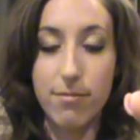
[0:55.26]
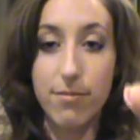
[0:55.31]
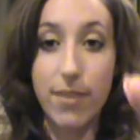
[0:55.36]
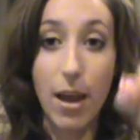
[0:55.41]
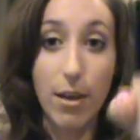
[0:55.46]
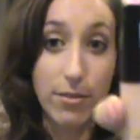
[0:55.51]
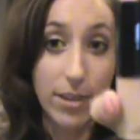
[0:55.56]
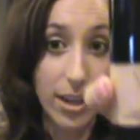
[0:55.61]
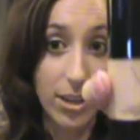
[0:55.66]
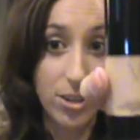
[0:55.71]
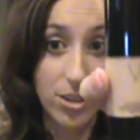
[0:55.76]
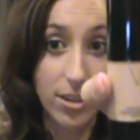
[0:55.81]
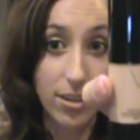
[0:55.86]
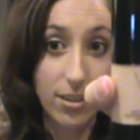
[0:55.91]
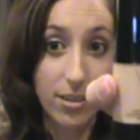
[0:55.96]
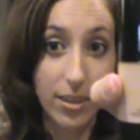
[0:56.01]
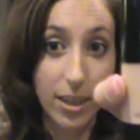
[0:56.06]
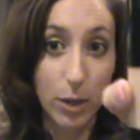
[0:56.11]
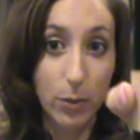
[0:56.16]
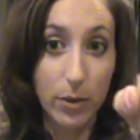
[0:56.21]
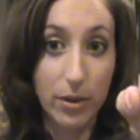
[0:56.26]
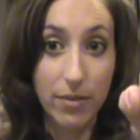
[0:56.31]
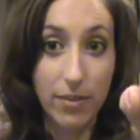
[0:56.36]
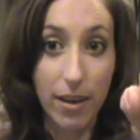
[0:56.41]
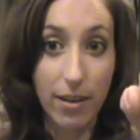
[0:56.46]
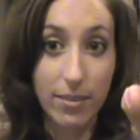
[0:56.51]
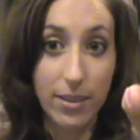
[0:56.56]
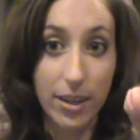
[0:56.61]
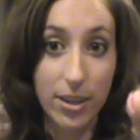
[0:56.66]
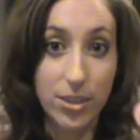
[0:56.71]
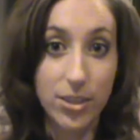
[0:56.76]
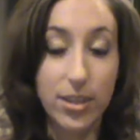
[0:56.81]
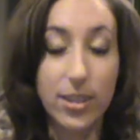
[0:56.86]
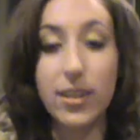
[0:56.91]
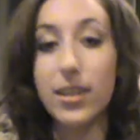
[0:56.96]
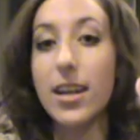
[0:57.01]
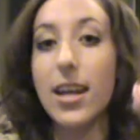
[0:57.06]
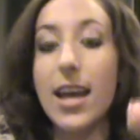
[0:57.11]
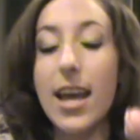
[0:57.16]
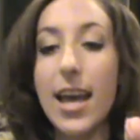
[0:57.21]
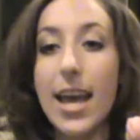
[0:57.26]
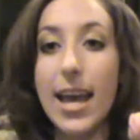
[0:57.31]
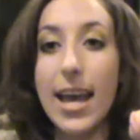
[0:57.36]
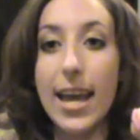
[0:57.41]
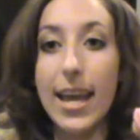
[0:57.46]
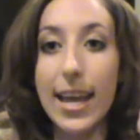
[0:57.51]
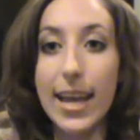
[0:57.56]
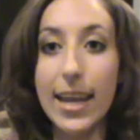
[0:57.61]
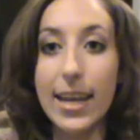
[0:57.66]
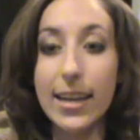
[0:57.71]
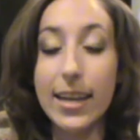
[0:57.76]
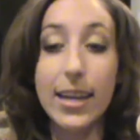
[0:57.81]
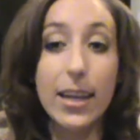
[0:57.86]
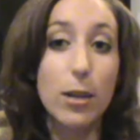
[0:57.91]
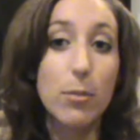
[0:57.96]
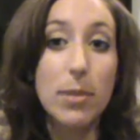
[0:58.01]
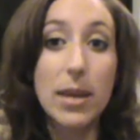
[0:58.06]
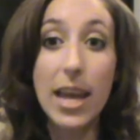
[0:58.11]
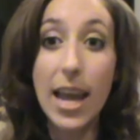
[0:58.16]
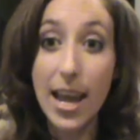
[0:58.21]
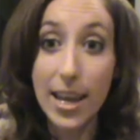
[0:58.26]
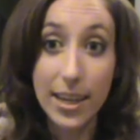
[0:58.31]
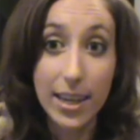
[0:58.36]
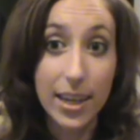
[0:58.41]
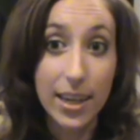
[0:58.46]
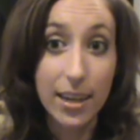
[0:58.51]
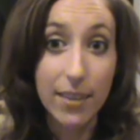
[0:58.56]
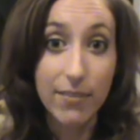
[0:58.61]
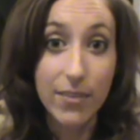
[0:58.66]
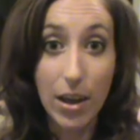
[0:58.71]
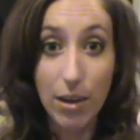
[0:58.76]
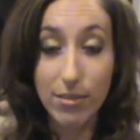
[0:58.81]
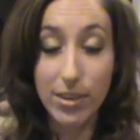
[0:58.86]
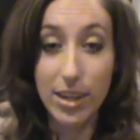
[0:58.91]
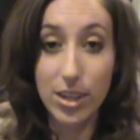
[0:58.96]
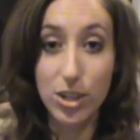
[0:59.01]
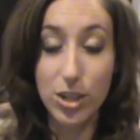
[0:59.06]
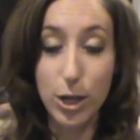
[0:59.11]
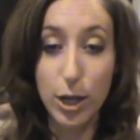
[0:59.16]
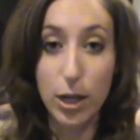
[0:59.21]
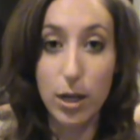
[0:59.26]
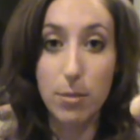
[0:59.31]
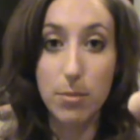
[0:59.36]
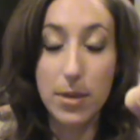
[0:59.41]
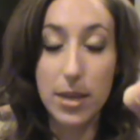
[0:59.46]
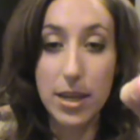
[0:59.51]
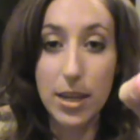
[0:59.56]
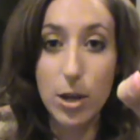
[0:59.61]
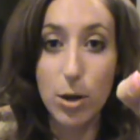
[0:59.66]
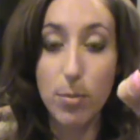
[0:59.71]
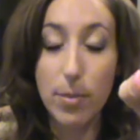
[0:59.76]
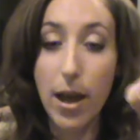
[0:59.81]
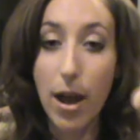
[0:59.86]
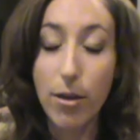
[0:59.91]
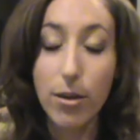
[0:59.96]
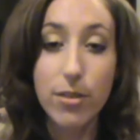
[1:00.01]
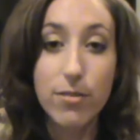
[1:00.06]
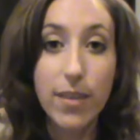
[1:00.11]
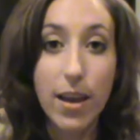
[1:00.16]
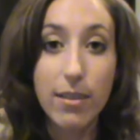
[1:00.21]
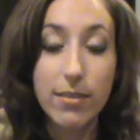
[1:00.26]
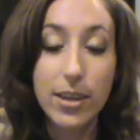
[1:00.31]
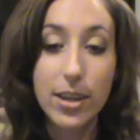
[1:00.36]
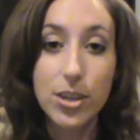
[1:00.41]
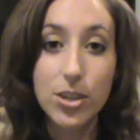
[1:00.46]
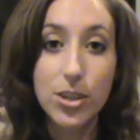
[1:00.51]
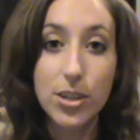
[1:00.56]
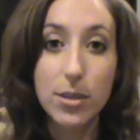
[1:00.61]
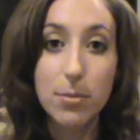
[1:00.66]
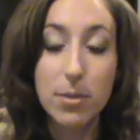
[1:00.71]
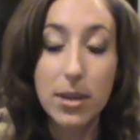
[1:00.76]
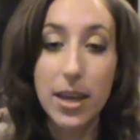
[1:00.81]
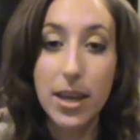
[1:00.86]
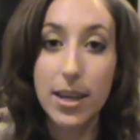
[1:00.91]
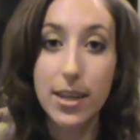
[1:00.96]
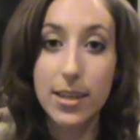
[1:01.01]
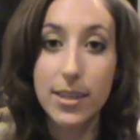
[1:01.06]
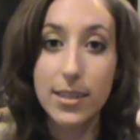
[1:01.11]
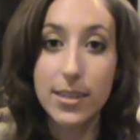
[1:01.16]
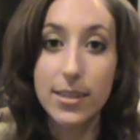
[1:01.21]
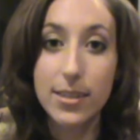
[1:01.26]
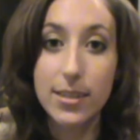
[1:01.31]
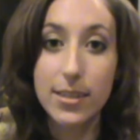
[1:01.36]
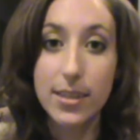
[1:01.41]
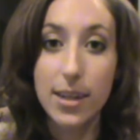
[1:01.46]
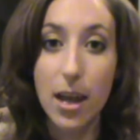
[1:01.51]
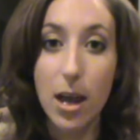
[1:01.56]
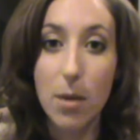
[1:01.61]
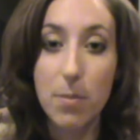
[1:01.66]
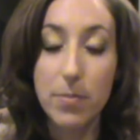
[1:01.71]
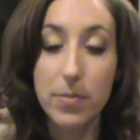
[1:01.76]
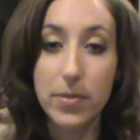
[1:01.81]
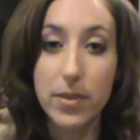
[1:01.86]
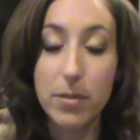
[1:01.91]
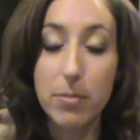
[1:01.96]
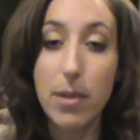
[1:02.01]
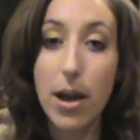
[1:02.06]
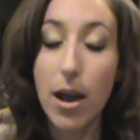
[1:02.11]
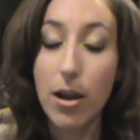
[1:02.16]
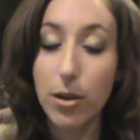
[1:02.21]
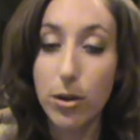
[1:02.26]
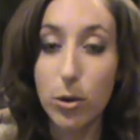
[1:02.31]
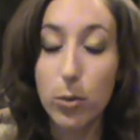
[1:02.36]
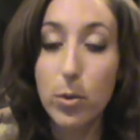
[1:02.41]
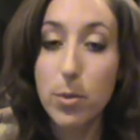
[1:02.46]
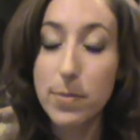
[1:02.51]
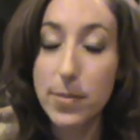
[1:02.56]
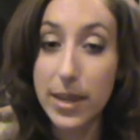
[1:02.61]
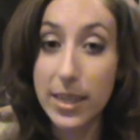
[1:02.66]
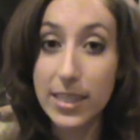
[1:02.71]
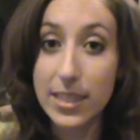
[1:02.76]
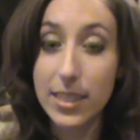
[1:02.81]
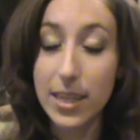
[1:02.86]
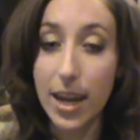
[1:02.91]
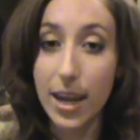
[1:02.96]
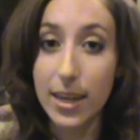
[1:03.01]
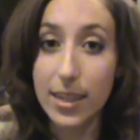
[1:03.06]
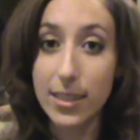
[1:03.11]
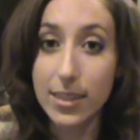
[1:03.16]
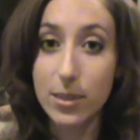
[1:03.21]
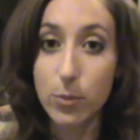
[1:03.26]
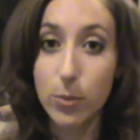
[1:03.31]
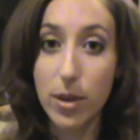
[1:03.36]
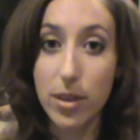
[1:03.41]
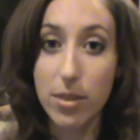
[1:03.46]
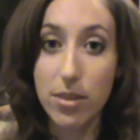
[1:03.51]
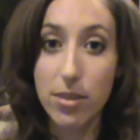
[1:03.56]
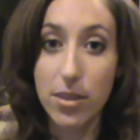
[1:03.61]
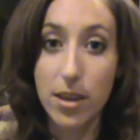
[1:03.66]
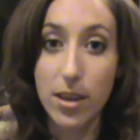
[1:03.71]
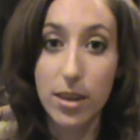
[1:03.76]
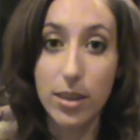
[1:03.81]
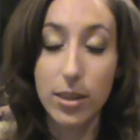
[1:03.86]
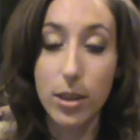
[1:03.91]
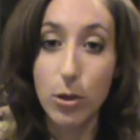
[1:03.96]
foundation, liquid foundation. And it could be any foundation. It could be your powder foundation because the powder will mix nice with the